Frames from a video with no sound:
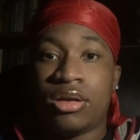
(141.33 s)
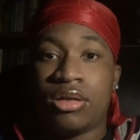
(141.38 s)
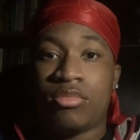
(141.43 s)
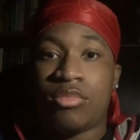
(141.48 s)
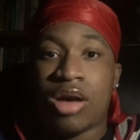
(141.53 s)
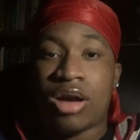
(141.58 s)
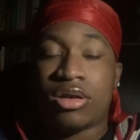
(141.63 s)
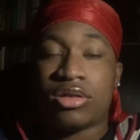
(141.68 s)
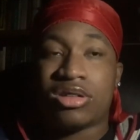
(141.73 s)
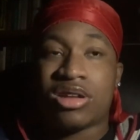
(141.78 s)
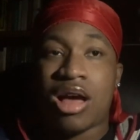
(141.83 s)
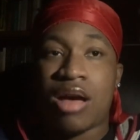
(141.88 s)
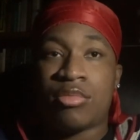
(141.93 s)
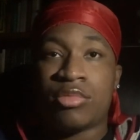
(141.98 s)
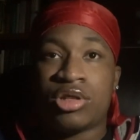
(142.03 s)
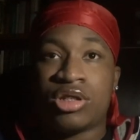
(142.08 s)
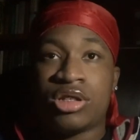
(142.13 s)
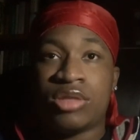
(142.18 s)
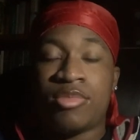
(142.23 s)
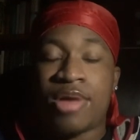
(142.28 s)
Michael
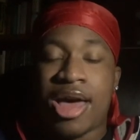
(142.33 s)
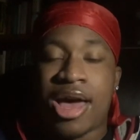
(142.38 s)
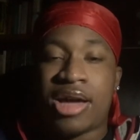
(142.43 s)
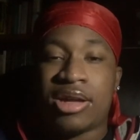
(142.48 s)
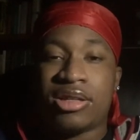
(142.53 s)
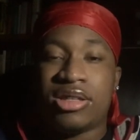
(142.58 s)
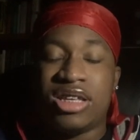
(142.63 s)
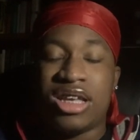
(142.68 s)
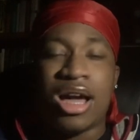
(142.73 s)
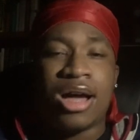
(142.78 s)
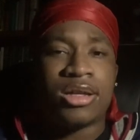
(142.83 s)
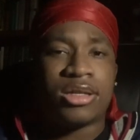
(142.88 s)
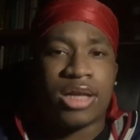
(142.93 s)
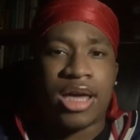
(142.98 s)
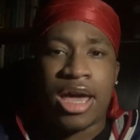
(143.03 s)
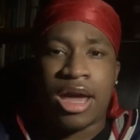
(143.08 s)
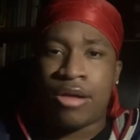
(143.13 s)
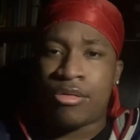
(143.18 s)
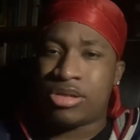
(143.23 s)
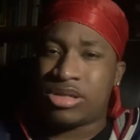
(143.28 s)
Thomas is back. Deontay
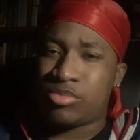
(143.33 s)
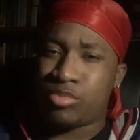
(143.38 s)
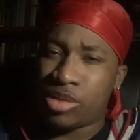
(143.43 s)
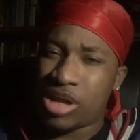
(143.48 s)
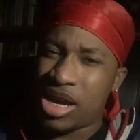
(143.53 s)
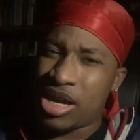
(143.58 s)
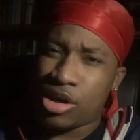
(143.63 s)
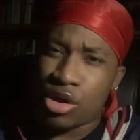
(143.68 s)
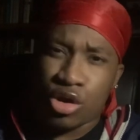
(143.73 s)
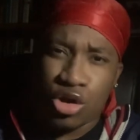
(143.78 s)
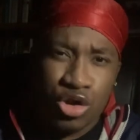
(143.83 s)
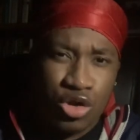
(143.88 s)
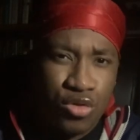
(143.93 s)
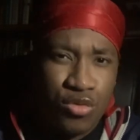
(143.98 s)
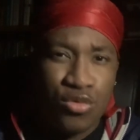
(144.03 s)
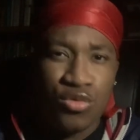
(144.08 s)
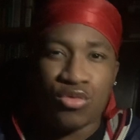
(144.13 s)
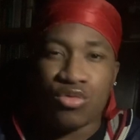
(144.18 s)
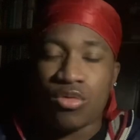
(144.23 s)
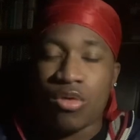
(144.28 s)
Harris played a
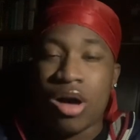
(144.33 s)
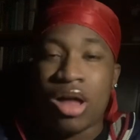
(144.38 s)
huge role.